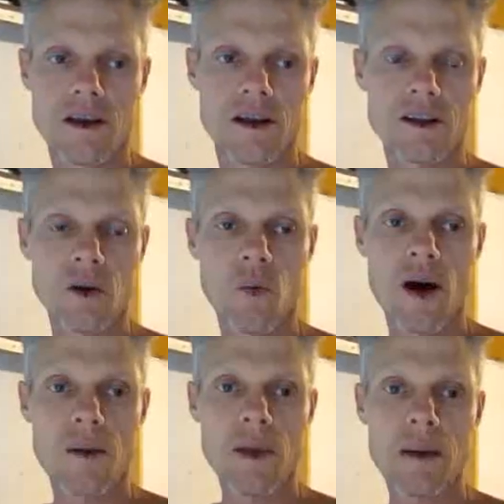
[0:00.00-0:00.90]
And you'll
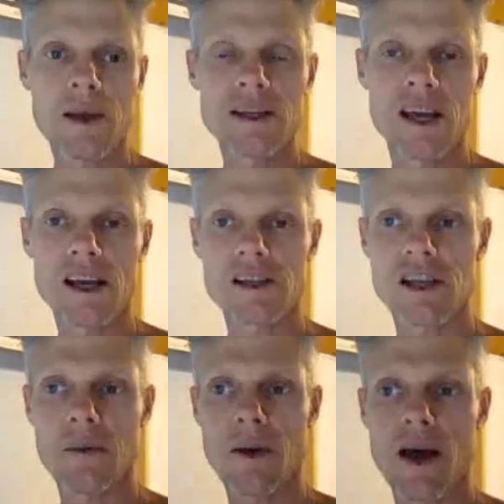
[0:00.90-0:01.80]
want to maybe take
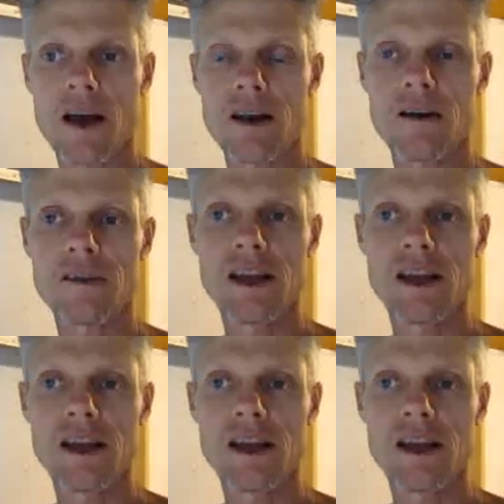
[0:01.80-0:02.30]
some kind of,